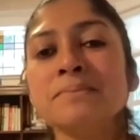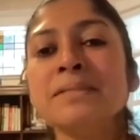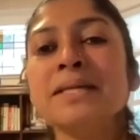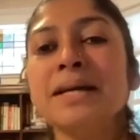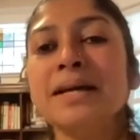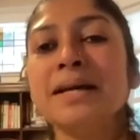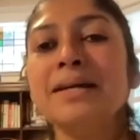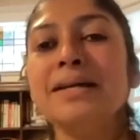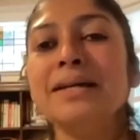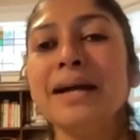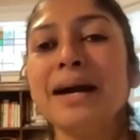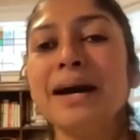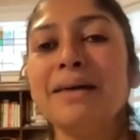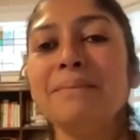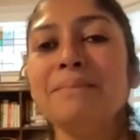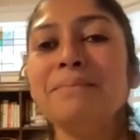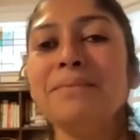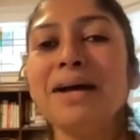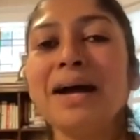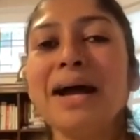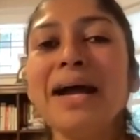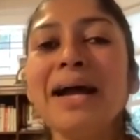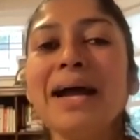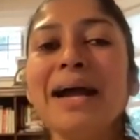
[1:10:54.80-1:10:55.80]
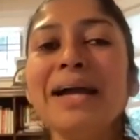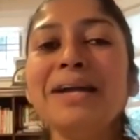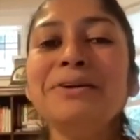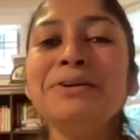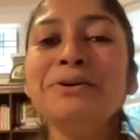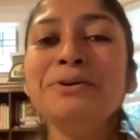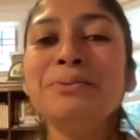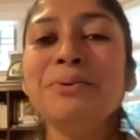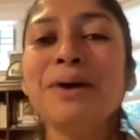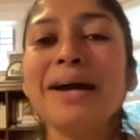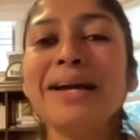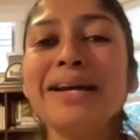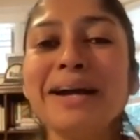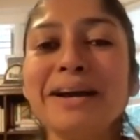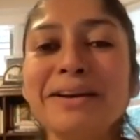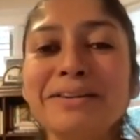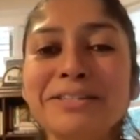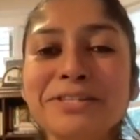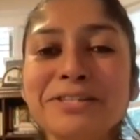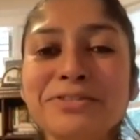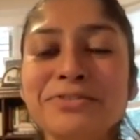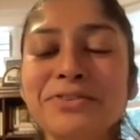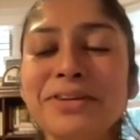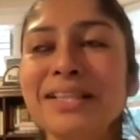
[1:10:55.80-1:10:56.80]
Yeah, I don't know why. I
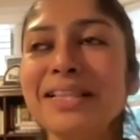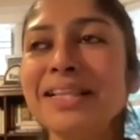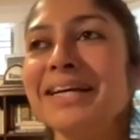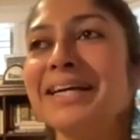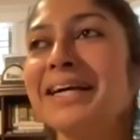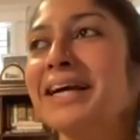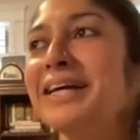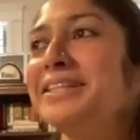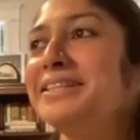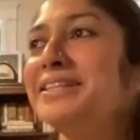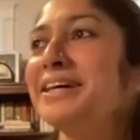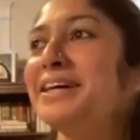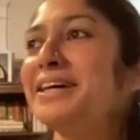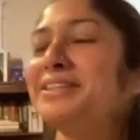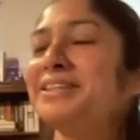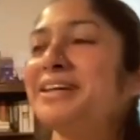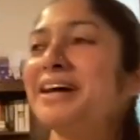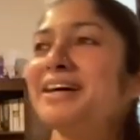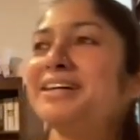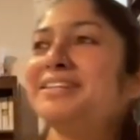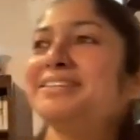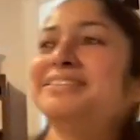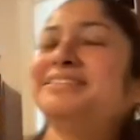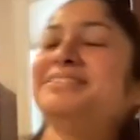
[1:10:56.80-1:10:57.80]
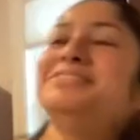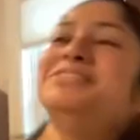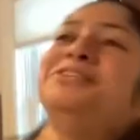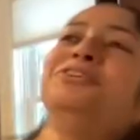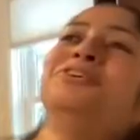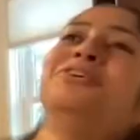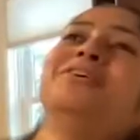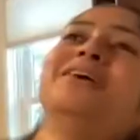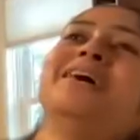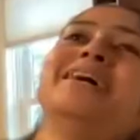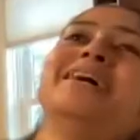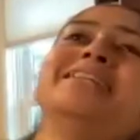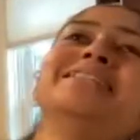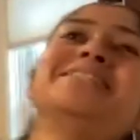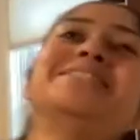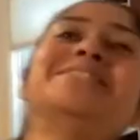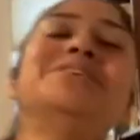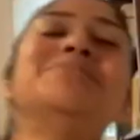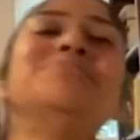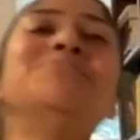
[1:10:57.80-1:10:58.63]
just feel like I, you know, it's the